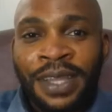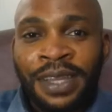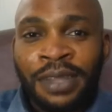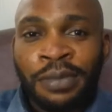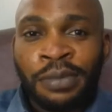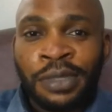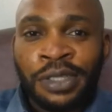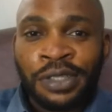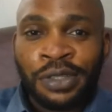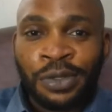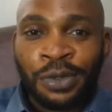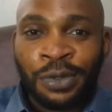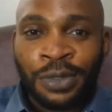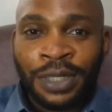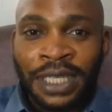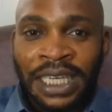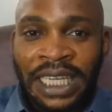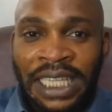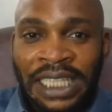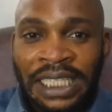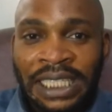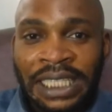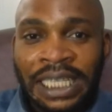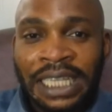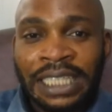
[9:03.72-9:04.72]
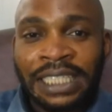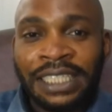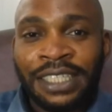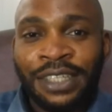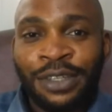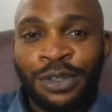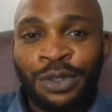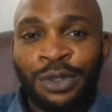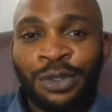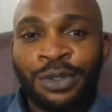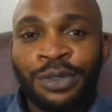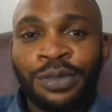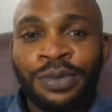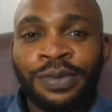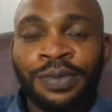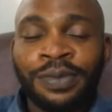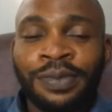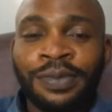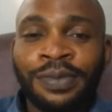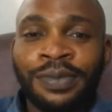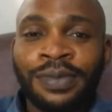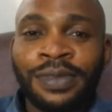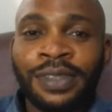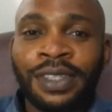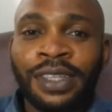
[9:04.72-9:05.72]
My name is Goodness Ajero.
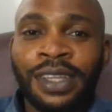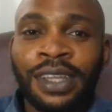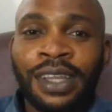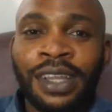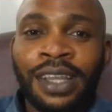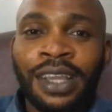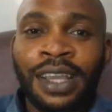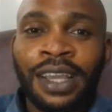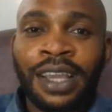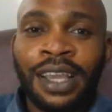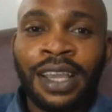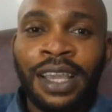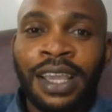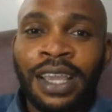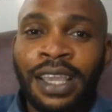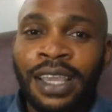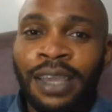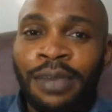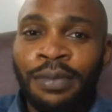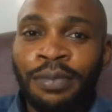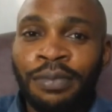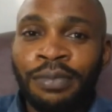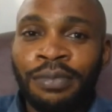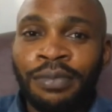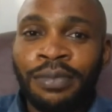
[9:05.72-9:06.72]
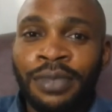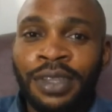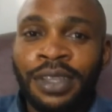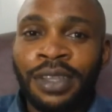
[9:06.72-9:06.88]
I am